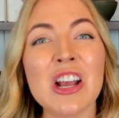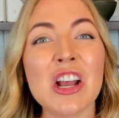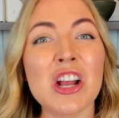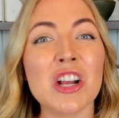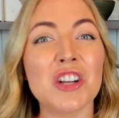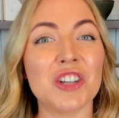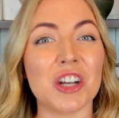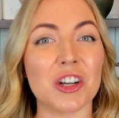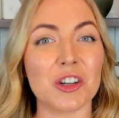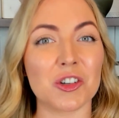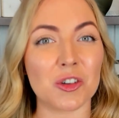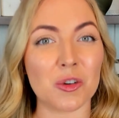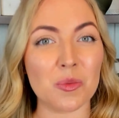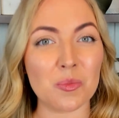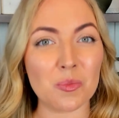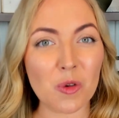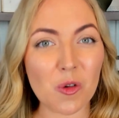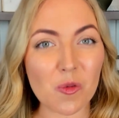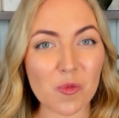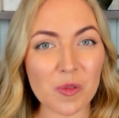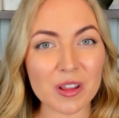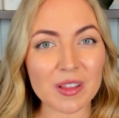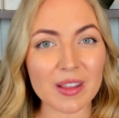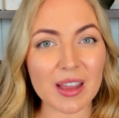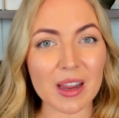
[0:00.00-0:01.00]
gentle
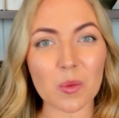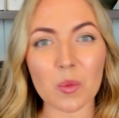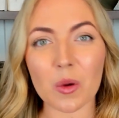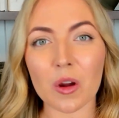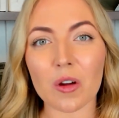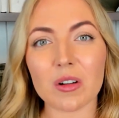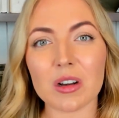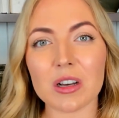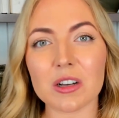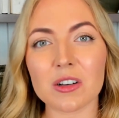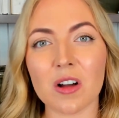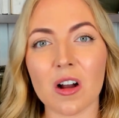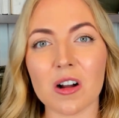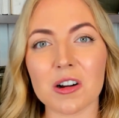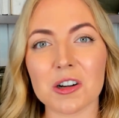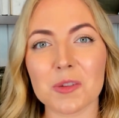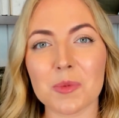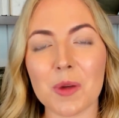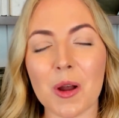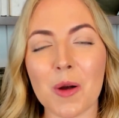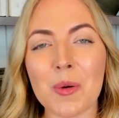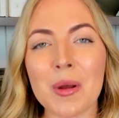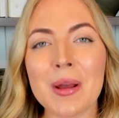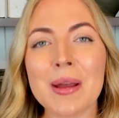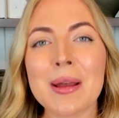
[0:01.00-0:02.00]
movement like we already talked
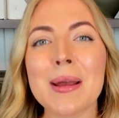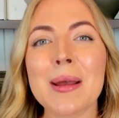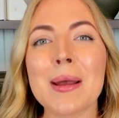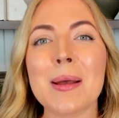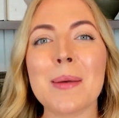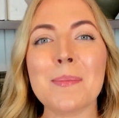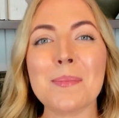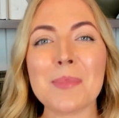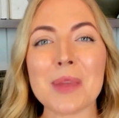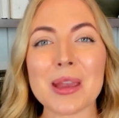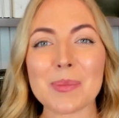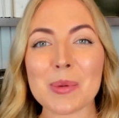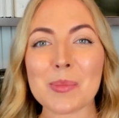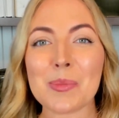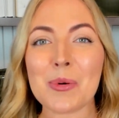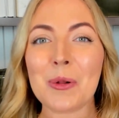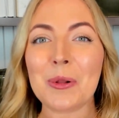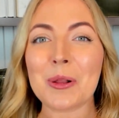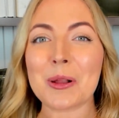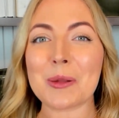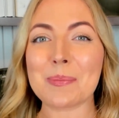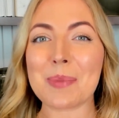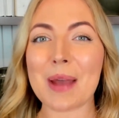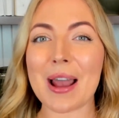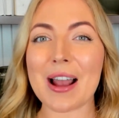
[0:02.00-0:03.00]
about, maybe
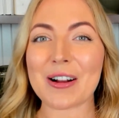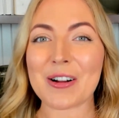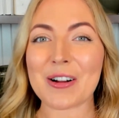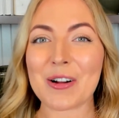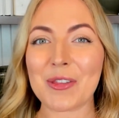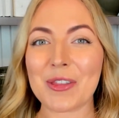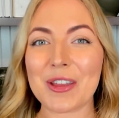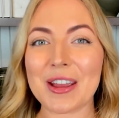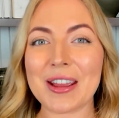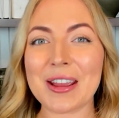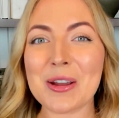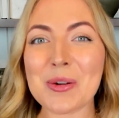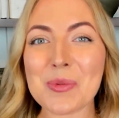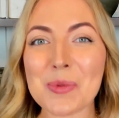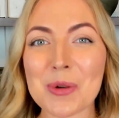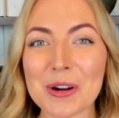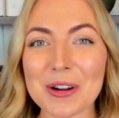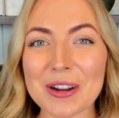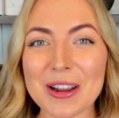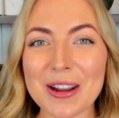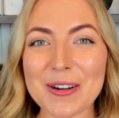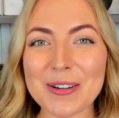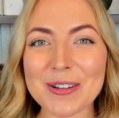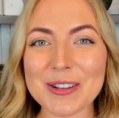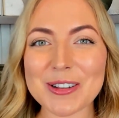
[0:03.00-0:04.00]
pulling back on the HIIT
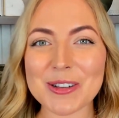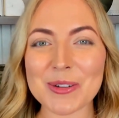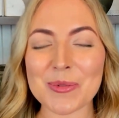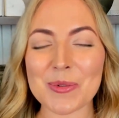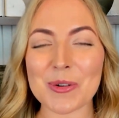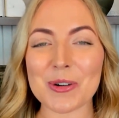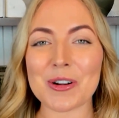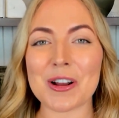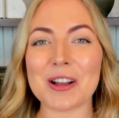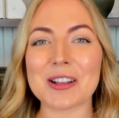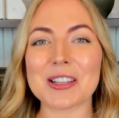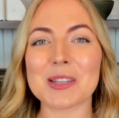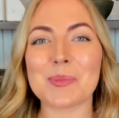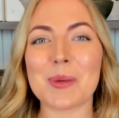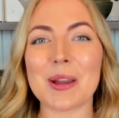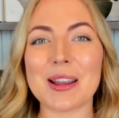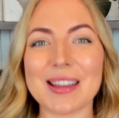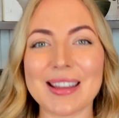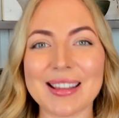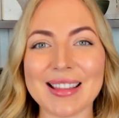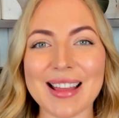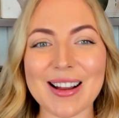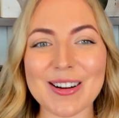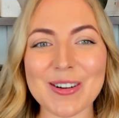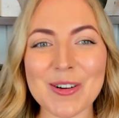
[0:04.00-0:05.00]
workouts so we're not
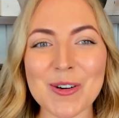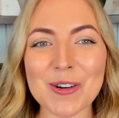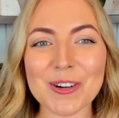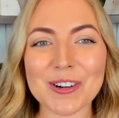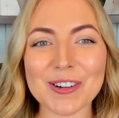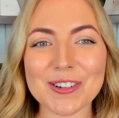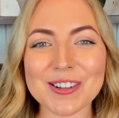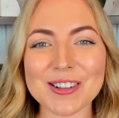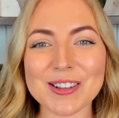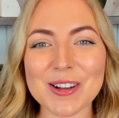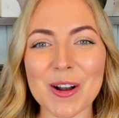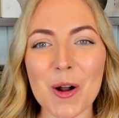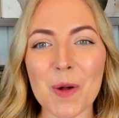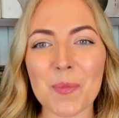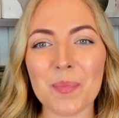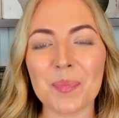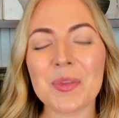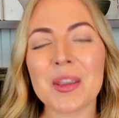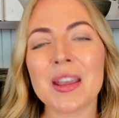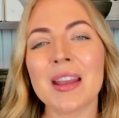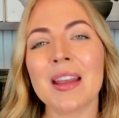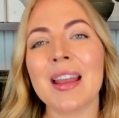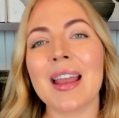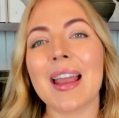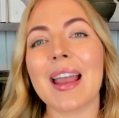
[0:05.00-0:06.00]
spiking that cortisol,
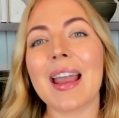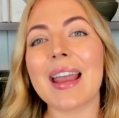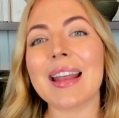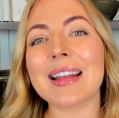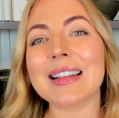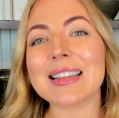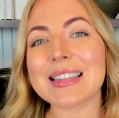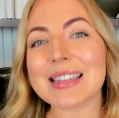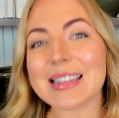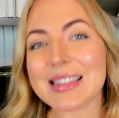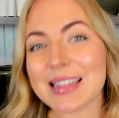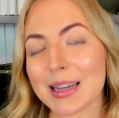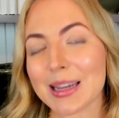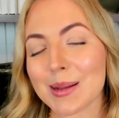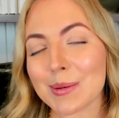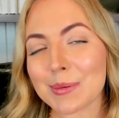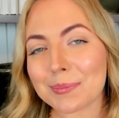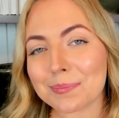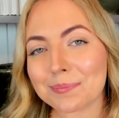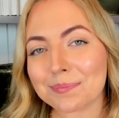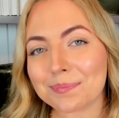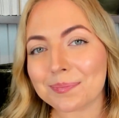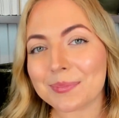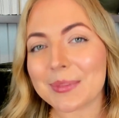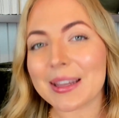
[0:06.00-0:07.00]
and sleep.
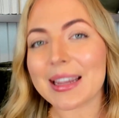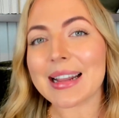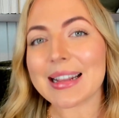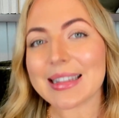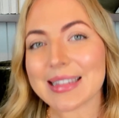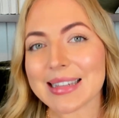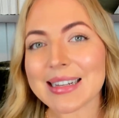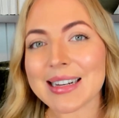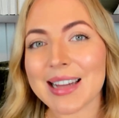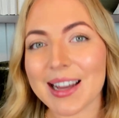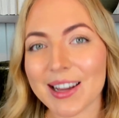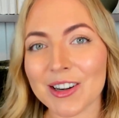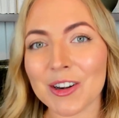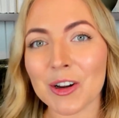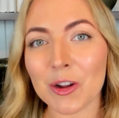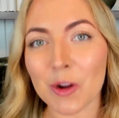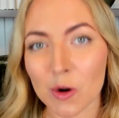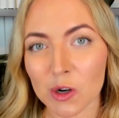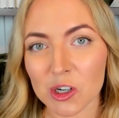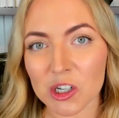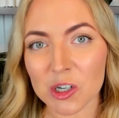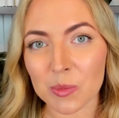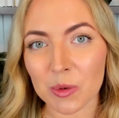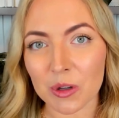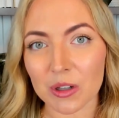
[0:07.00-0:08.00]
It's a
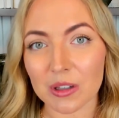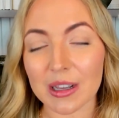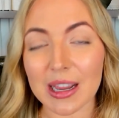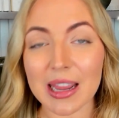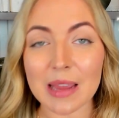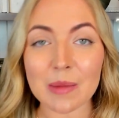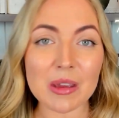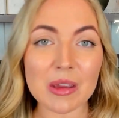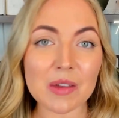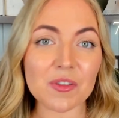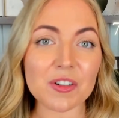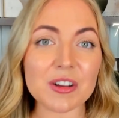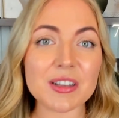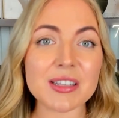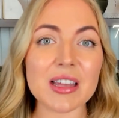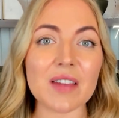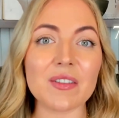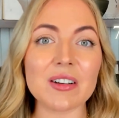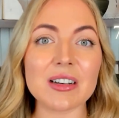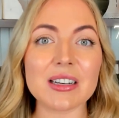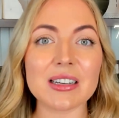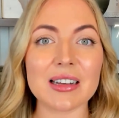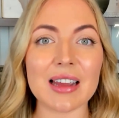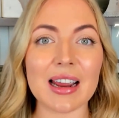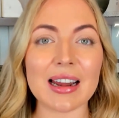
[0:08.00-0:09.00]
non-negotiable. Aiming for
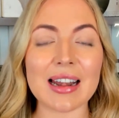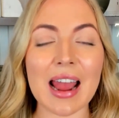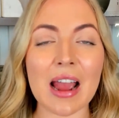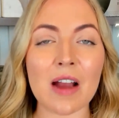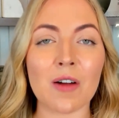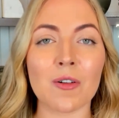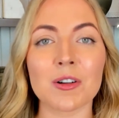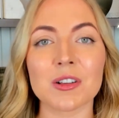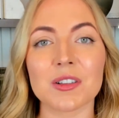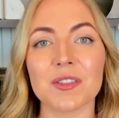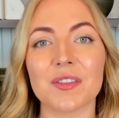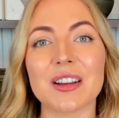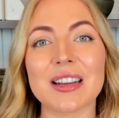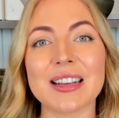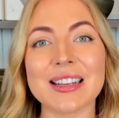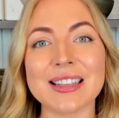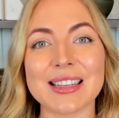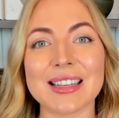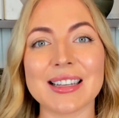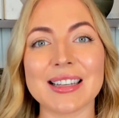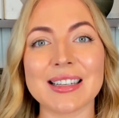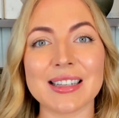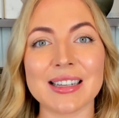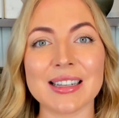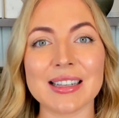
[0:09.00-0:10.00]
7 to 9 hours of
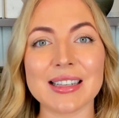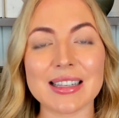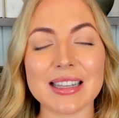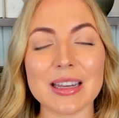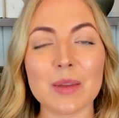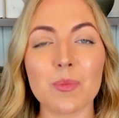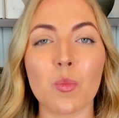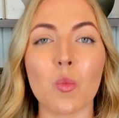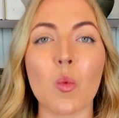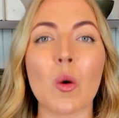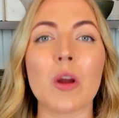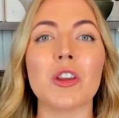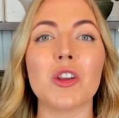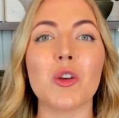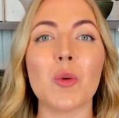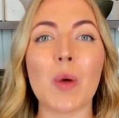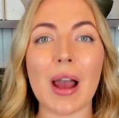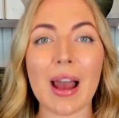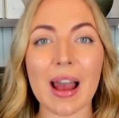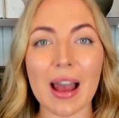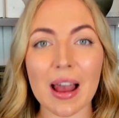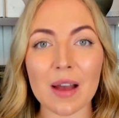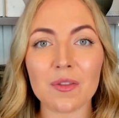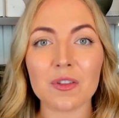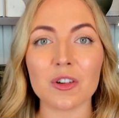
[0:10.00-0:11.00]
consistent sleep when you
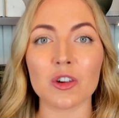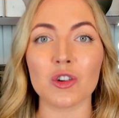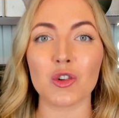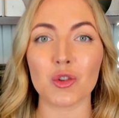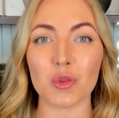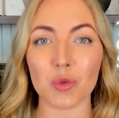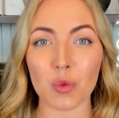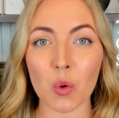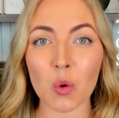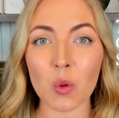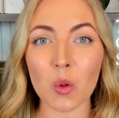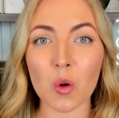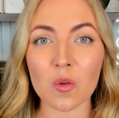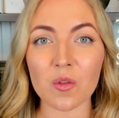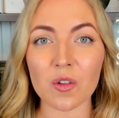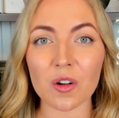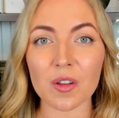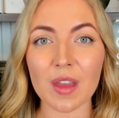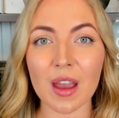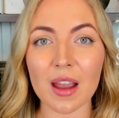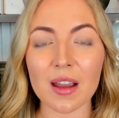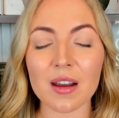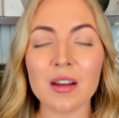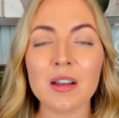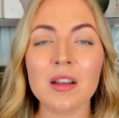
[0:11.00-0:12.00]
have control over
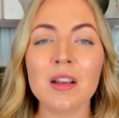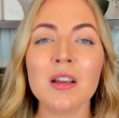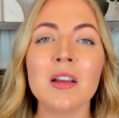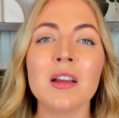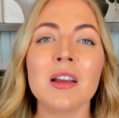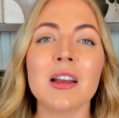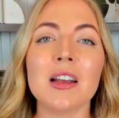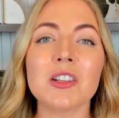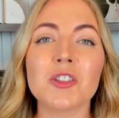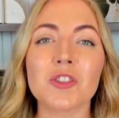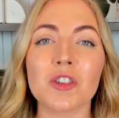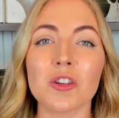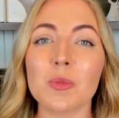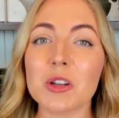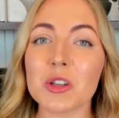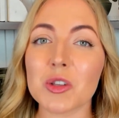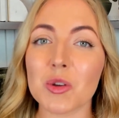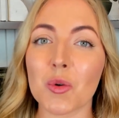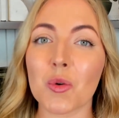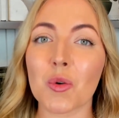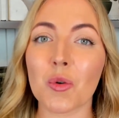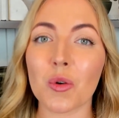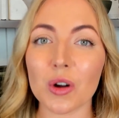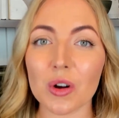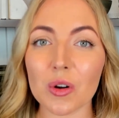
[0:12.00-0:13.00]
that is going to be
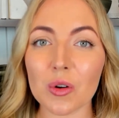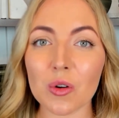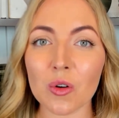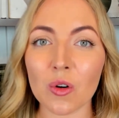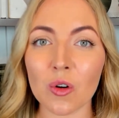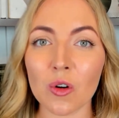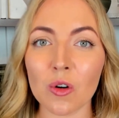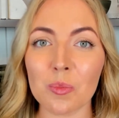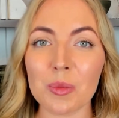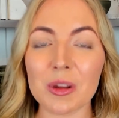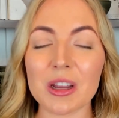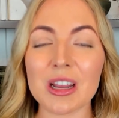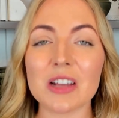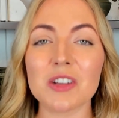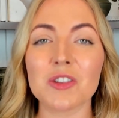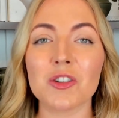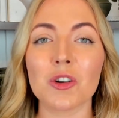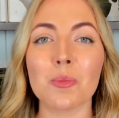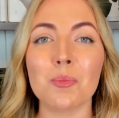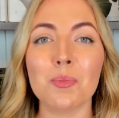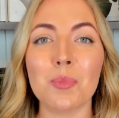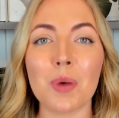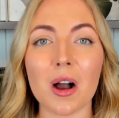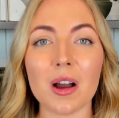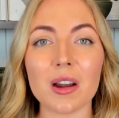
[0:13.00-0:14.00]
so critical because your
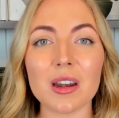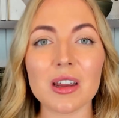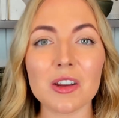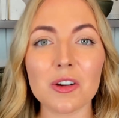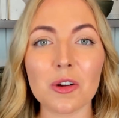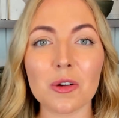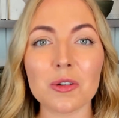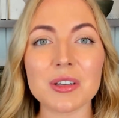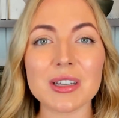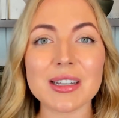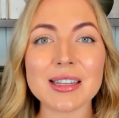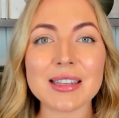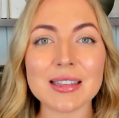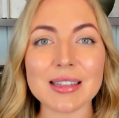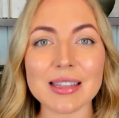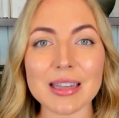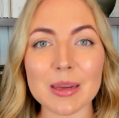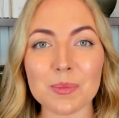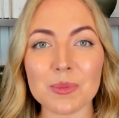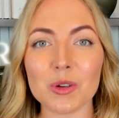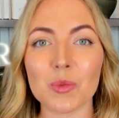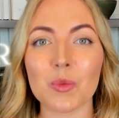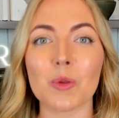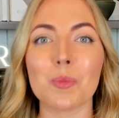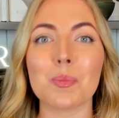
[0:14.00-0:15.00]
body uses
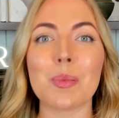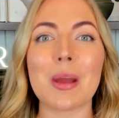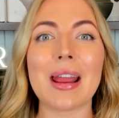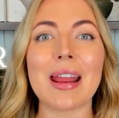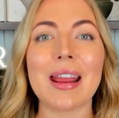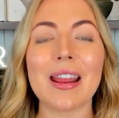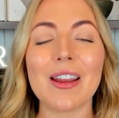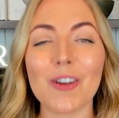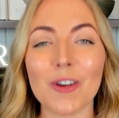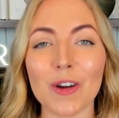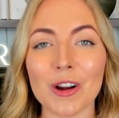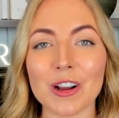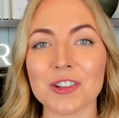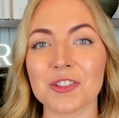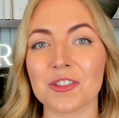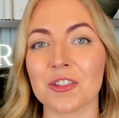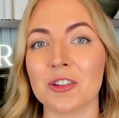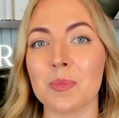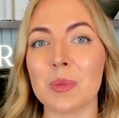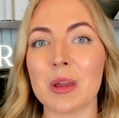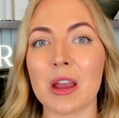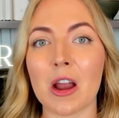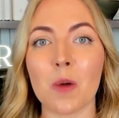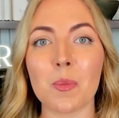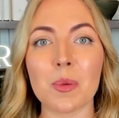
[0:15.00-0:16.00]
sleep to repair. It's going
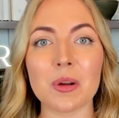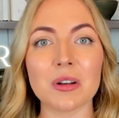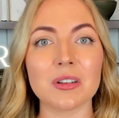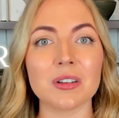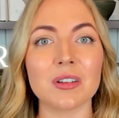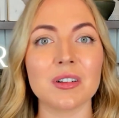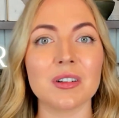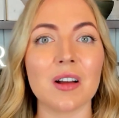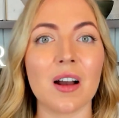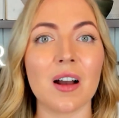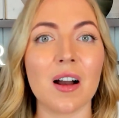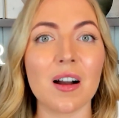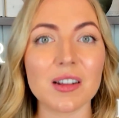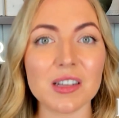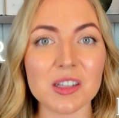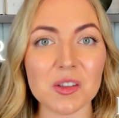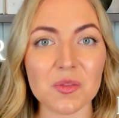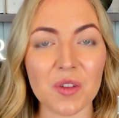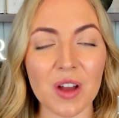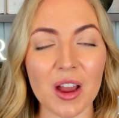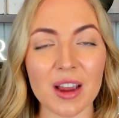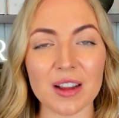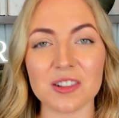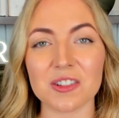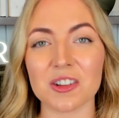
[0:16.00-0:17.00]
to be helping to
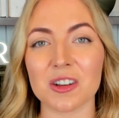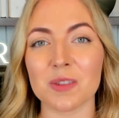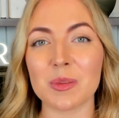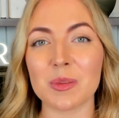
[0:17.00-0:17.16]
detoxify. It's going